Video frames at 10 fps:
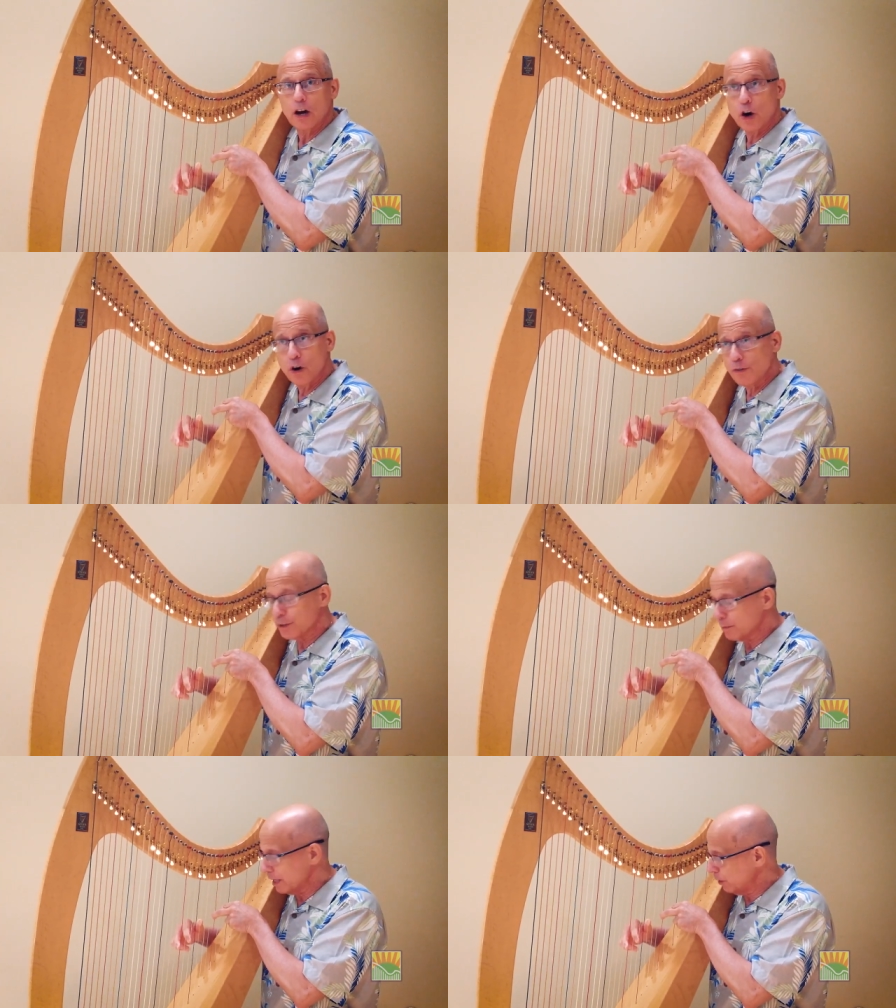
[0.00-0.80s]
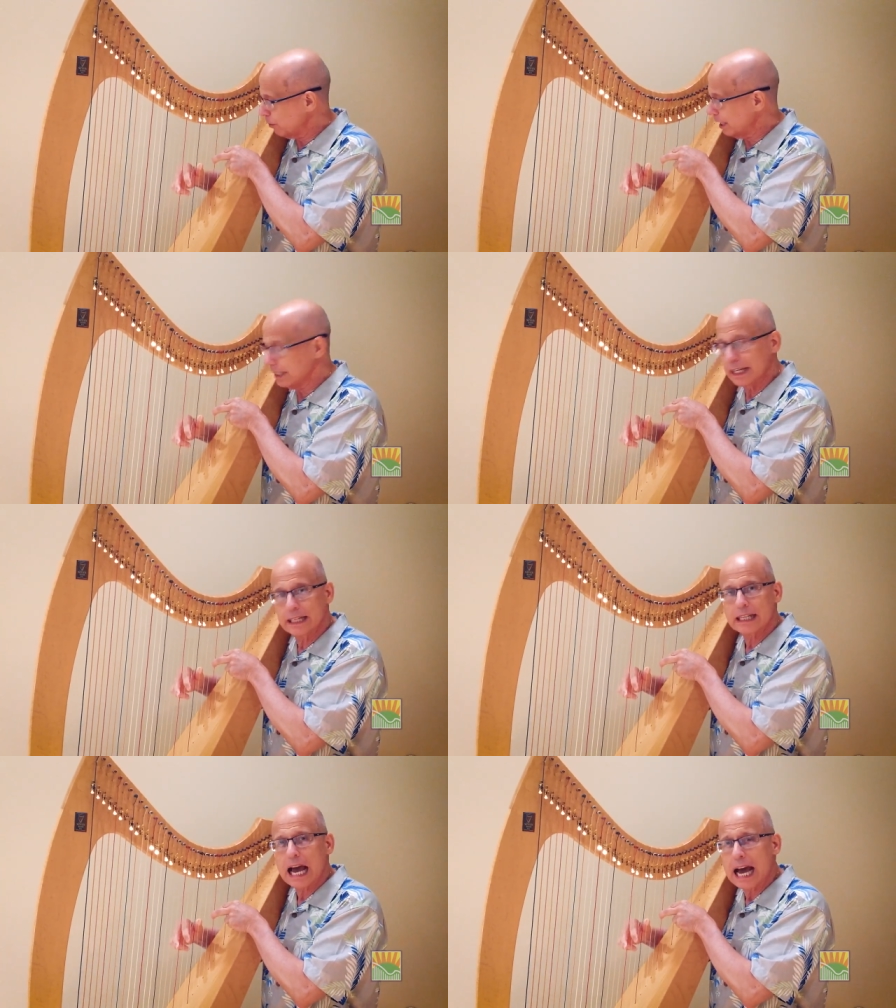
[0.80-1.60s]
over my right
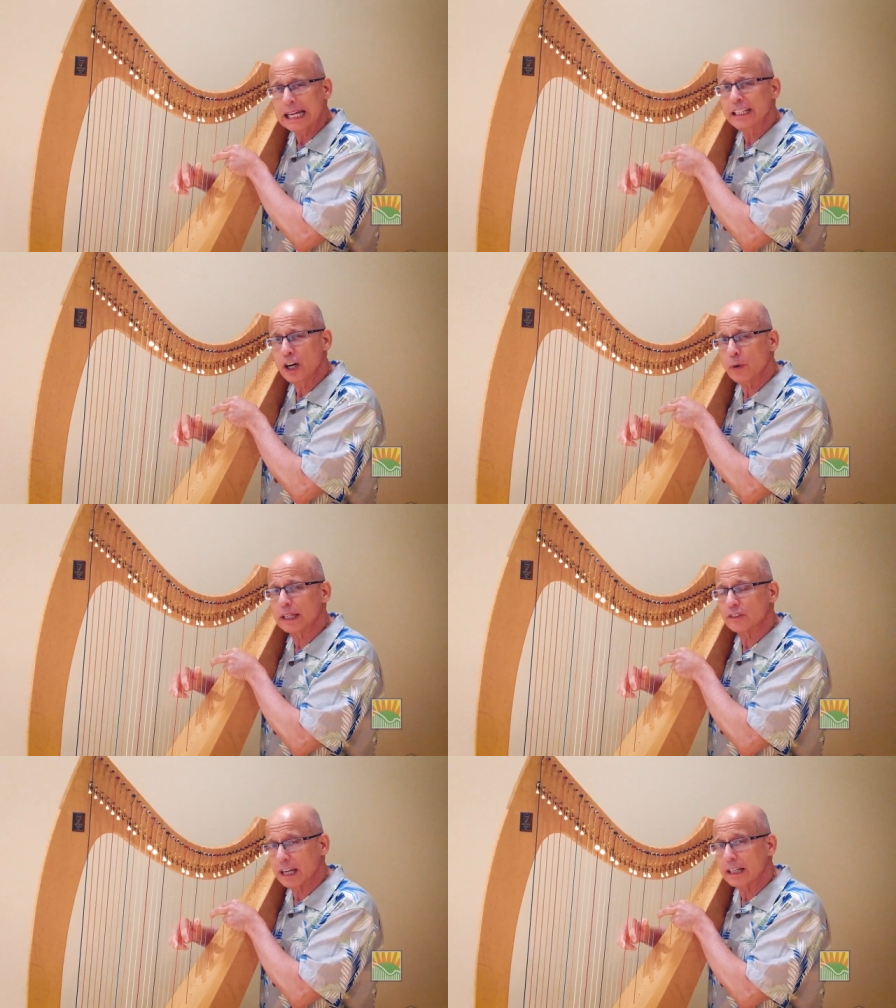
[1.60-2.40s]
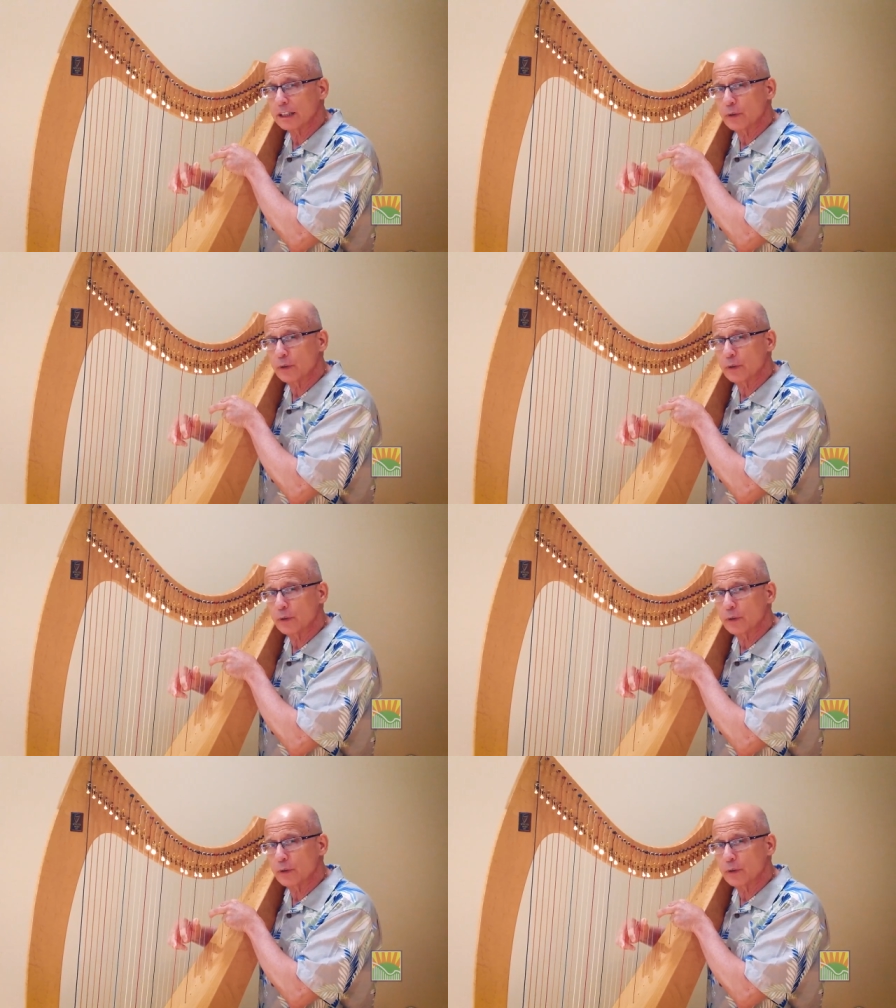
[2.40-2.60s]
hand, I know exactly